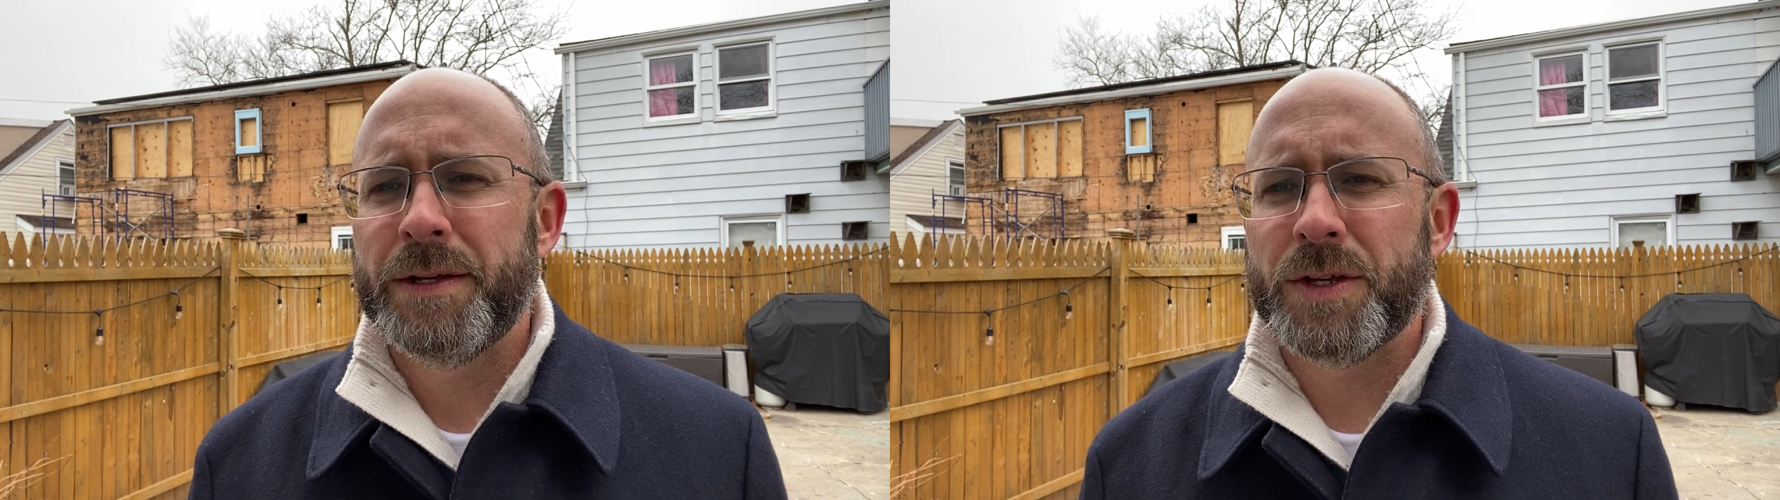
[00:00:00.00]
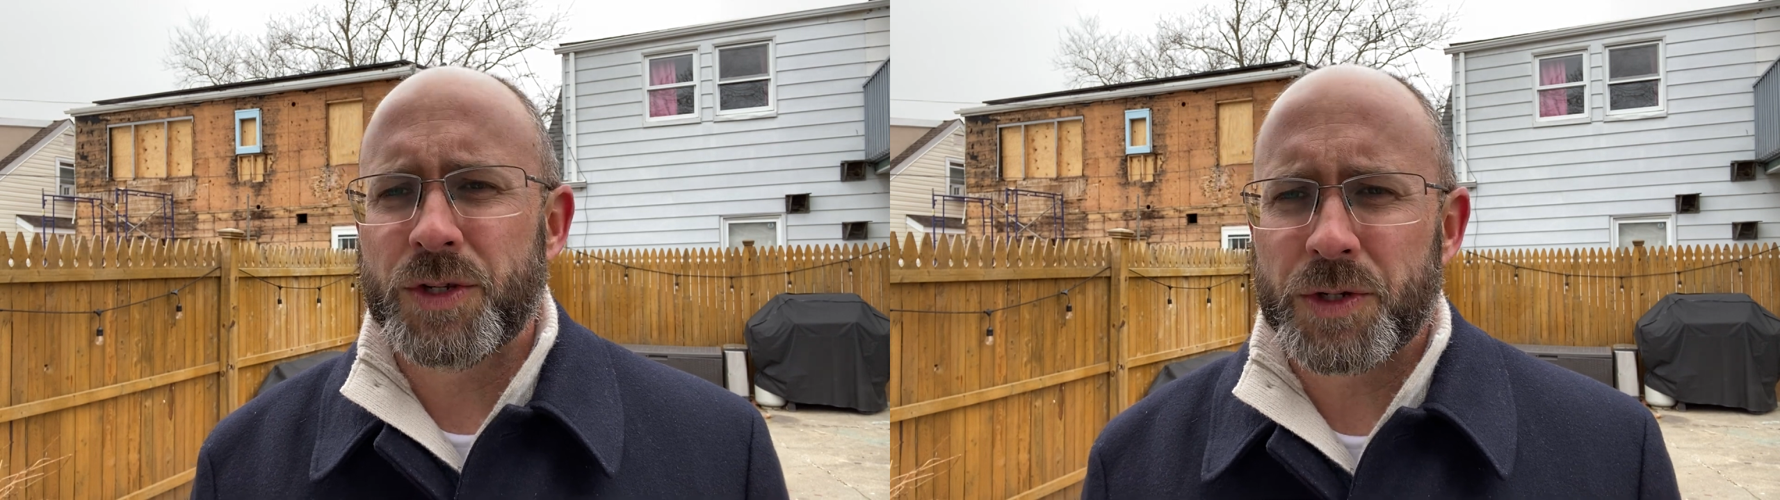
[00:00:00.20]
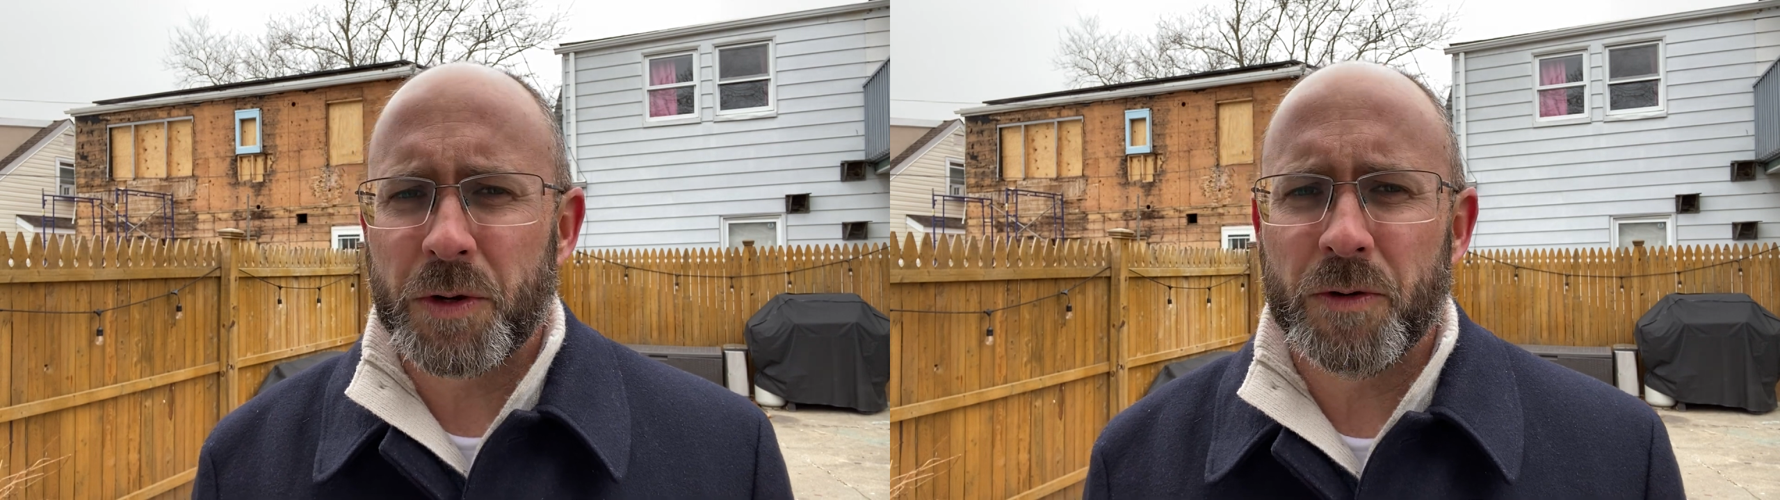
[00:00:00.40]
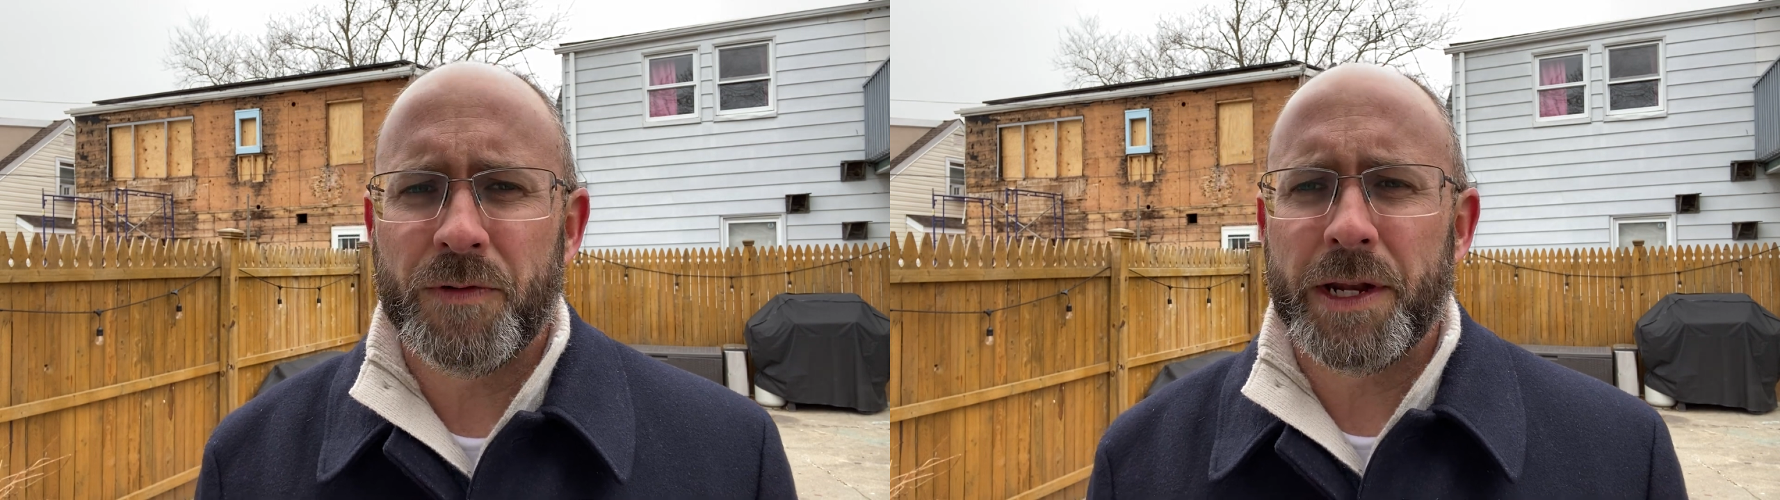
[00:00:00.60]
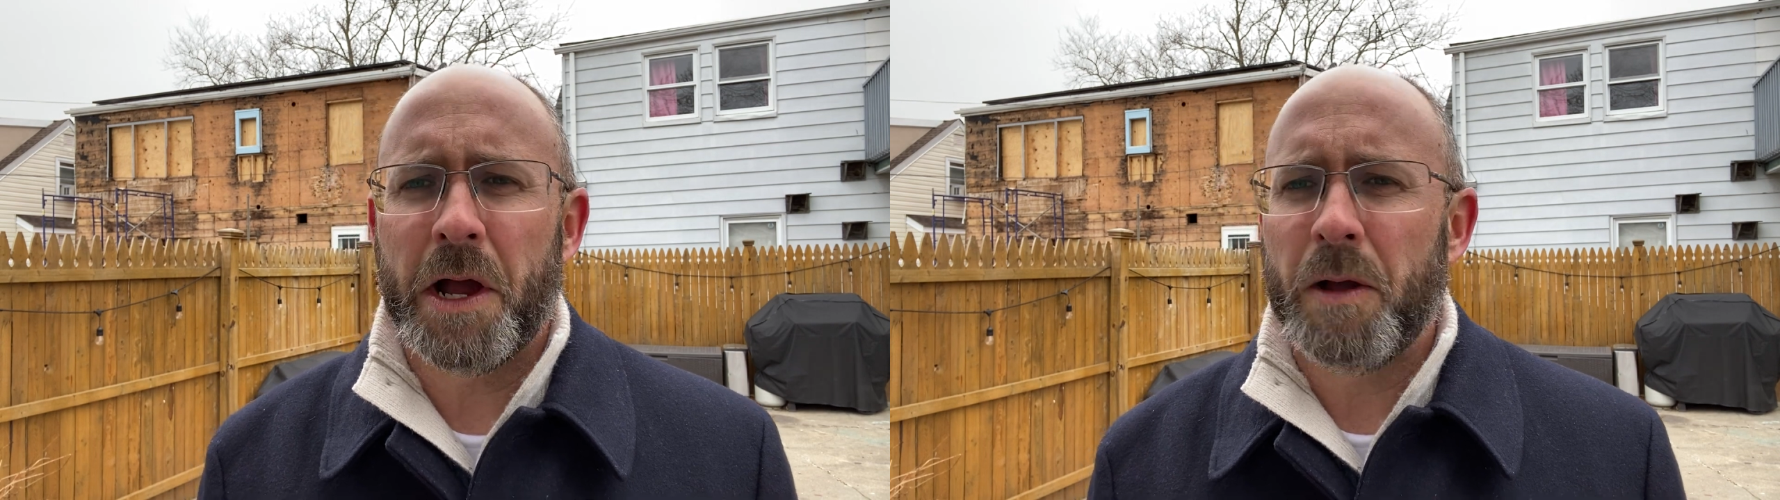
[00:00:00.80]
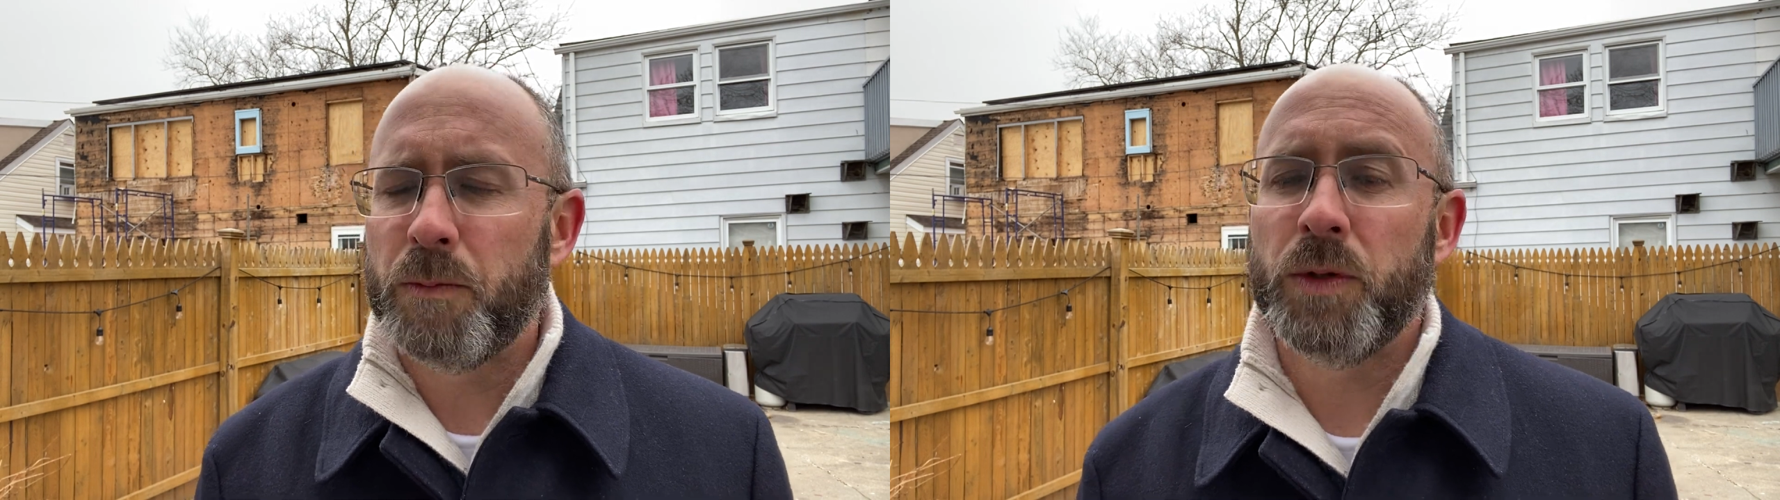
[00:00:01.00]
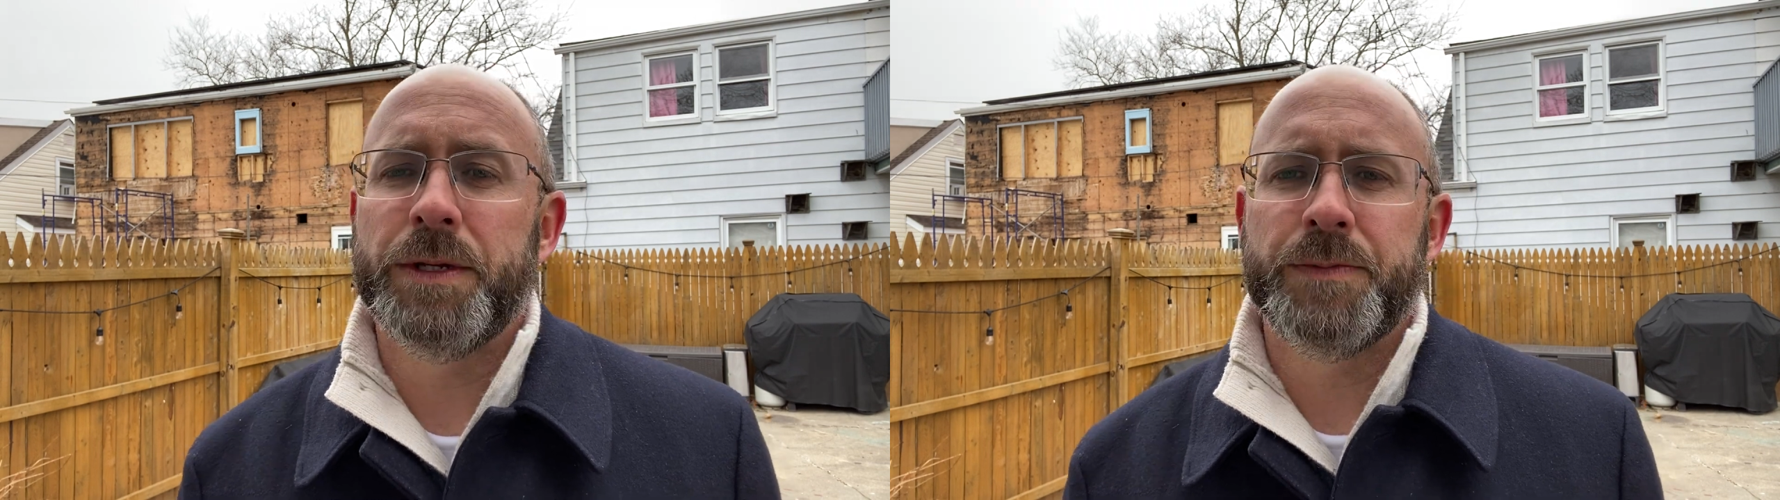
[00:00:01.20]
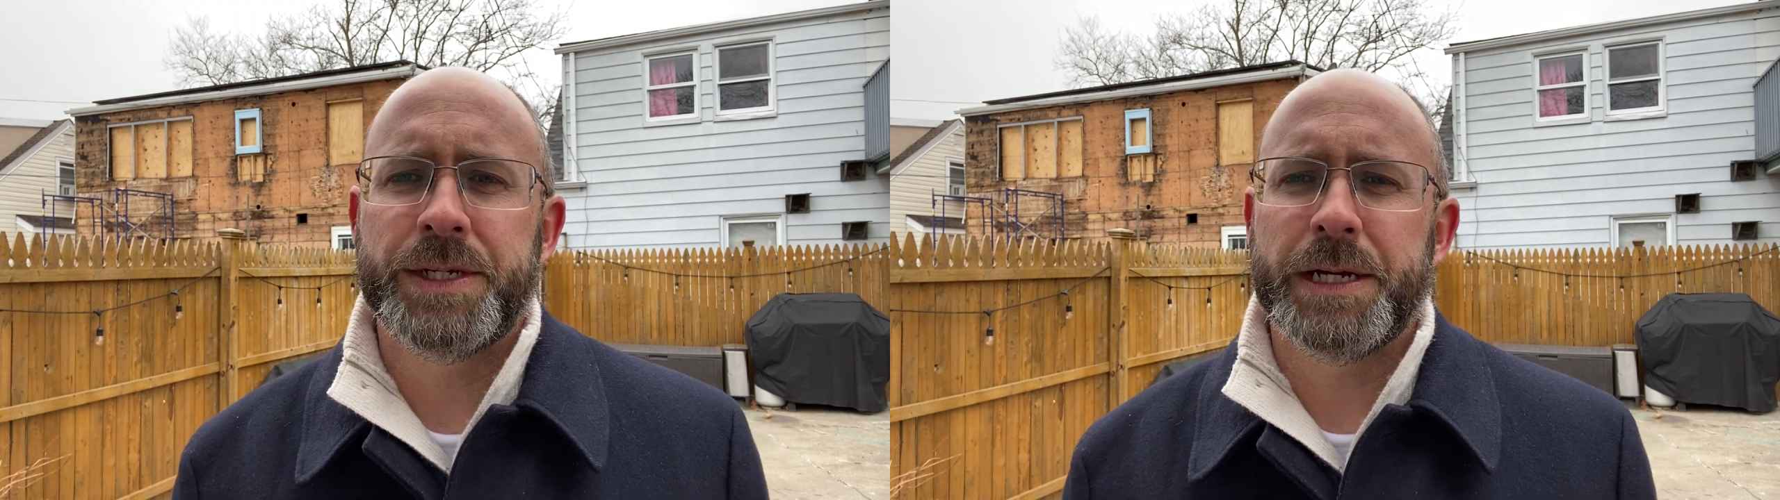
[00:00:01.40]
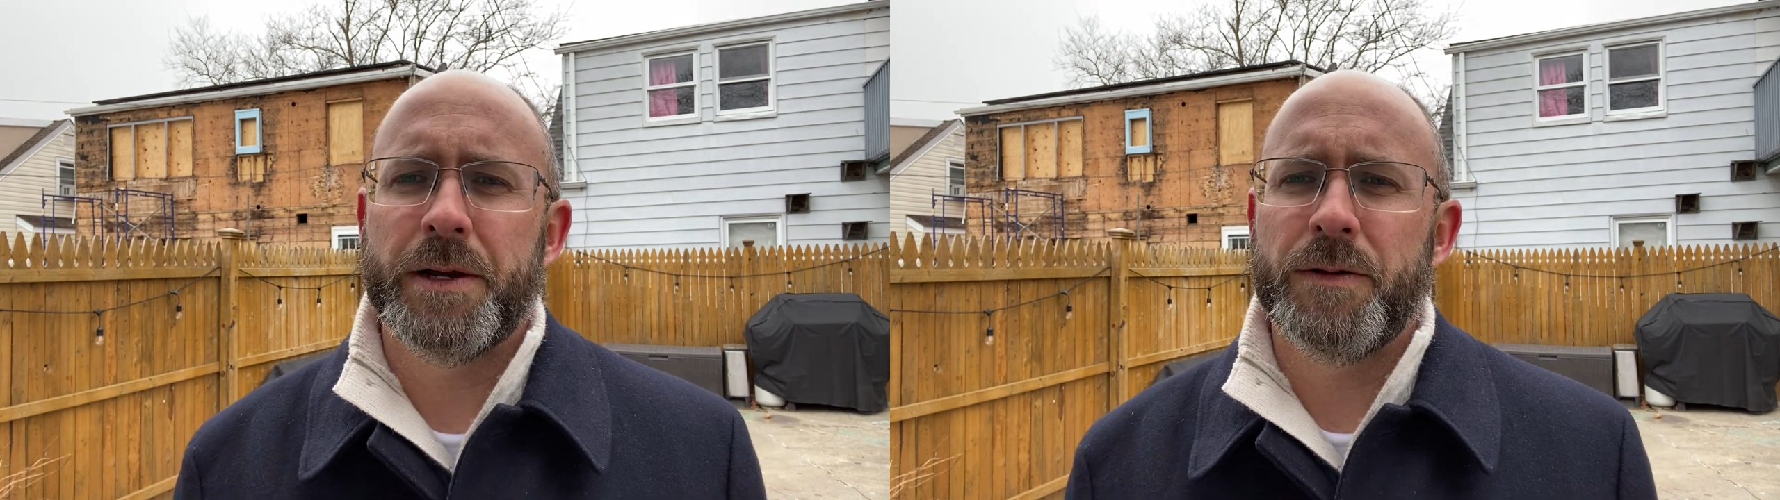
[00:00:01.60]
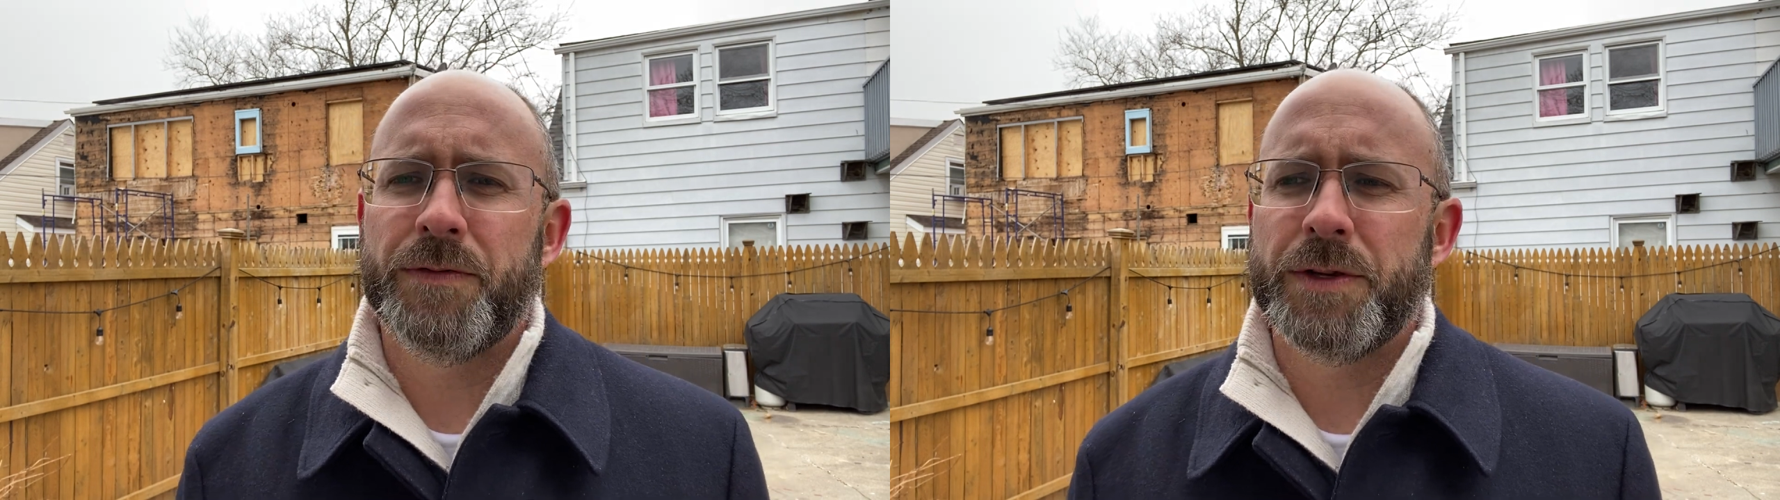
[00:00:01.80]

The servant humbled himself.